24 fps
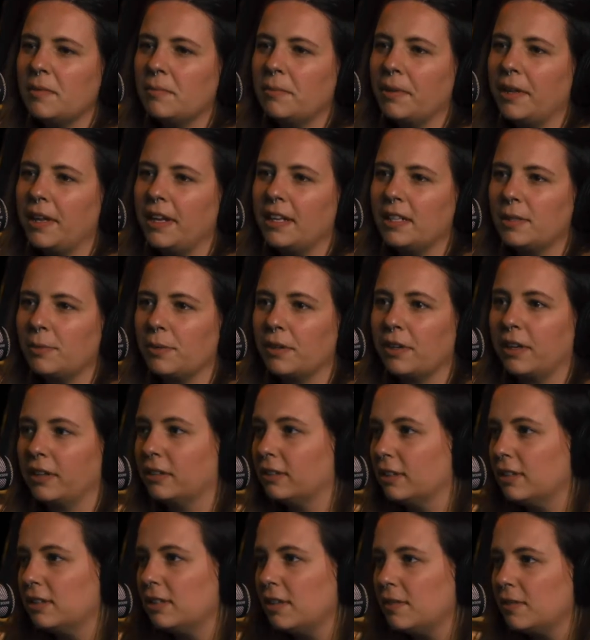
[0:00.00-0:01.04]
place
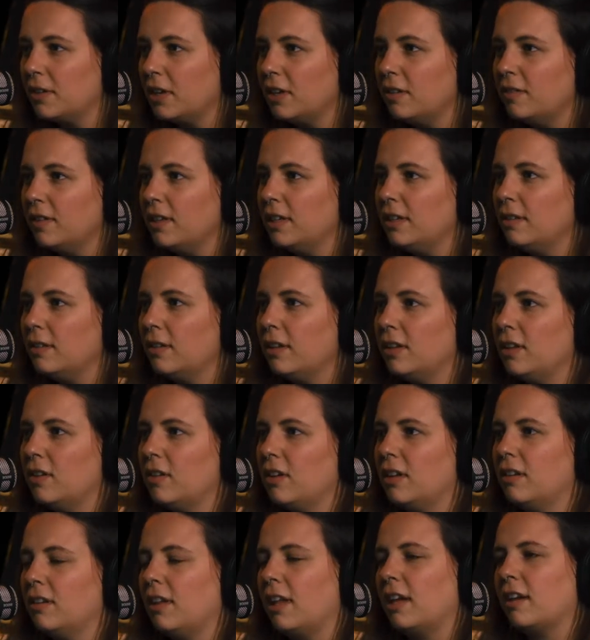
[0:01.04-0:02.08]
regardless of COVID that you
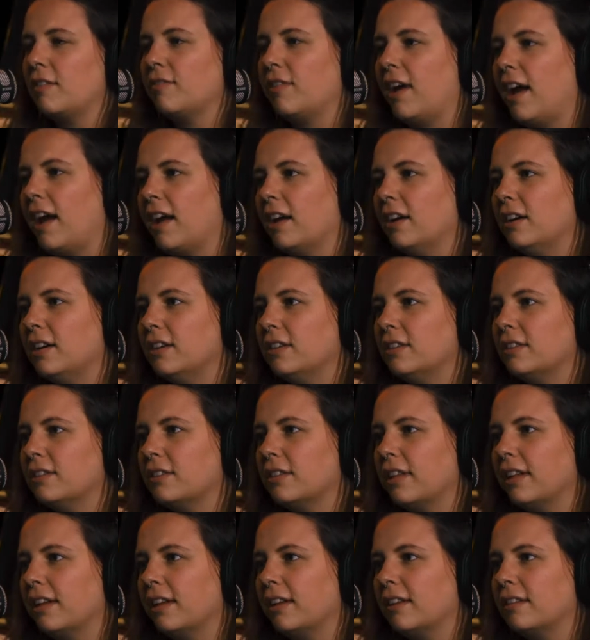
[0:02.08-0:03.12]
can file
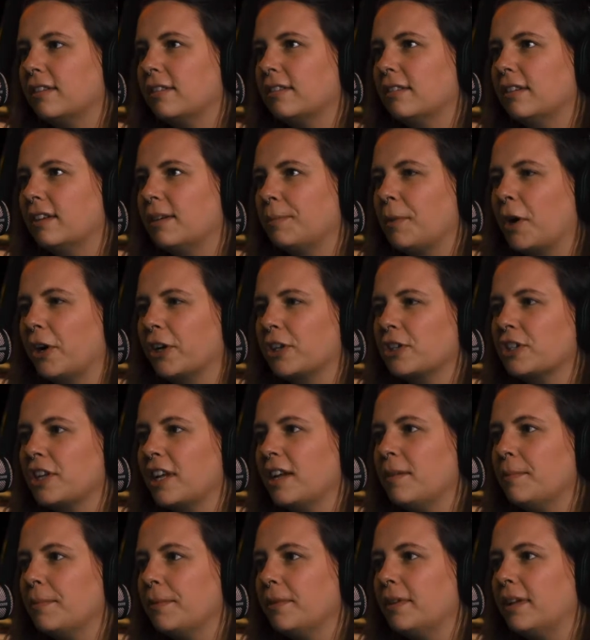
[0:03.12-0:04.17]

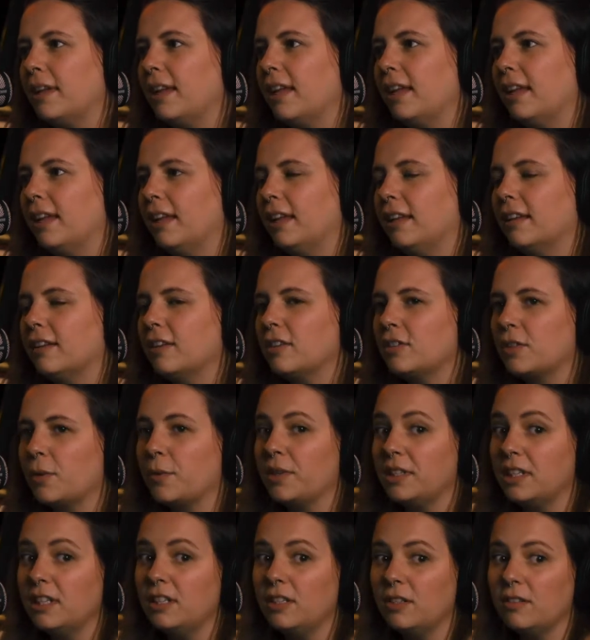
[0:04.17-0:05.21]
hardship. And so
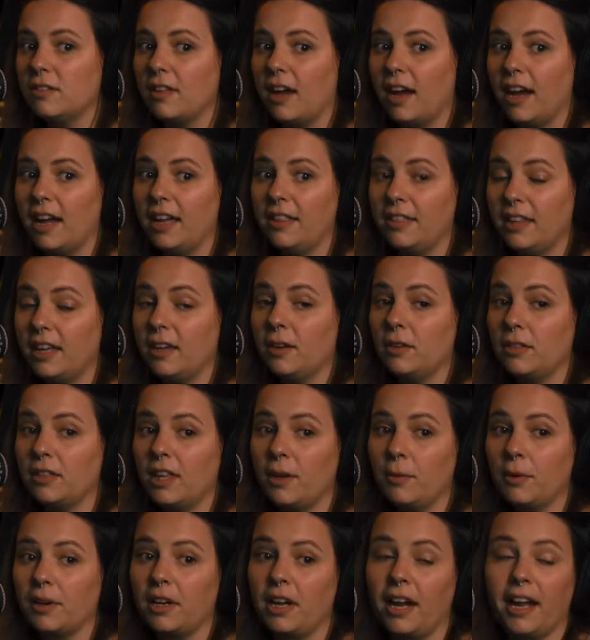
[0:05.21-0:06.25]
we did do that, and
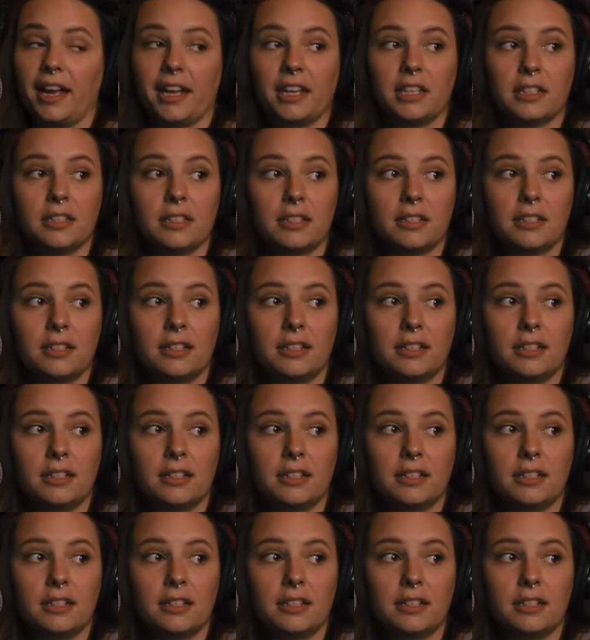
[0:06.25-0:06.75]
they were kind.